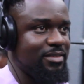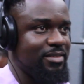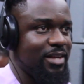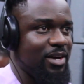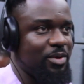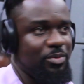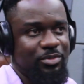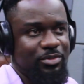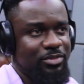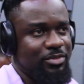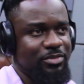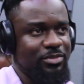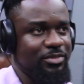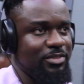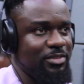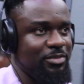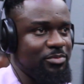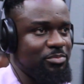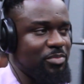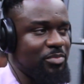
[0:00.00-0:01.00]
I
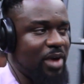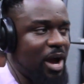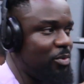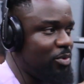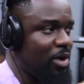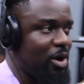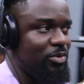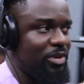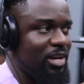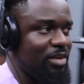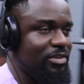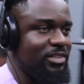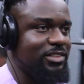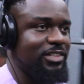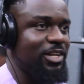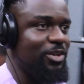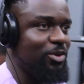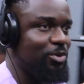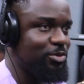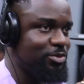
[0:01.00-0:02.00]
would never
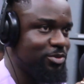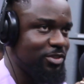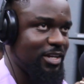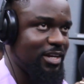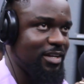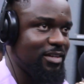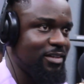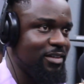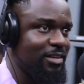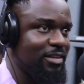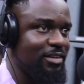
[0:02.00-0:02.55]
say no to that.